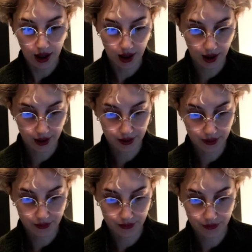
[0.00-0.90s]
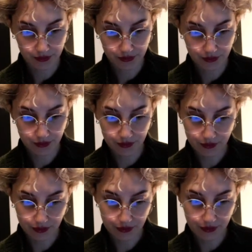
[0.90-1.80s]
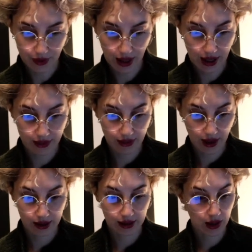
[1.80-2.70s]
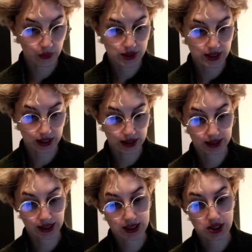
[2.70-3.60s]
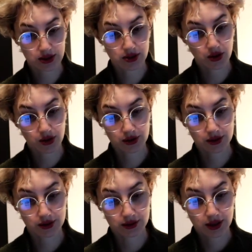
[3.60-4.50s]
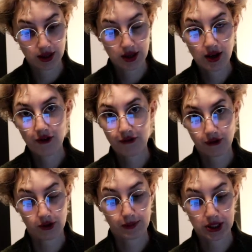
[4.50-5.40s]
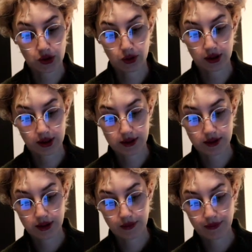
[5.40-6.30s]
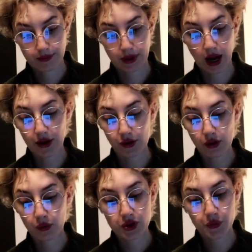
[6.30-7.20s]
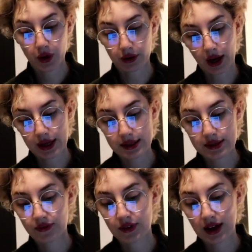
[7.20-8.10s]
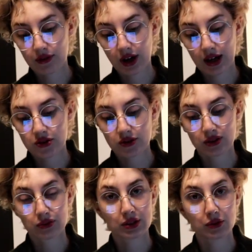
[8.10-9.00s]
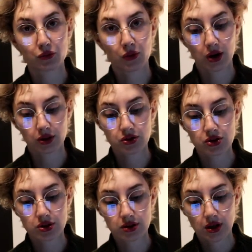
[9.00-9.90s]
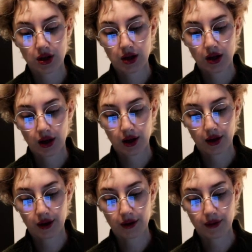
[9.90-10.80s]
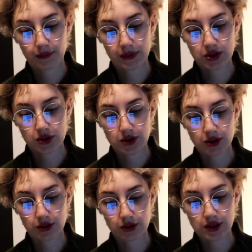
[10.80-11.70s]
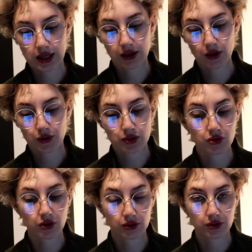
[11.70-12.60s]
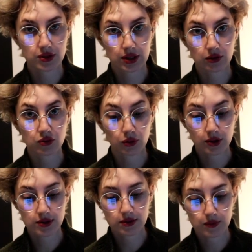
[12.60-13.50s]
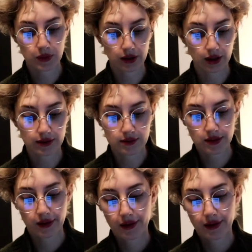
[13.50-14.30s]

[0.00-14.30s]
And then I was thinking Ninja Turtle for my tortoise. But I don't know which one. I never actually really watched Ninja Turtles, and I know they're turtles and not tortoises, but it's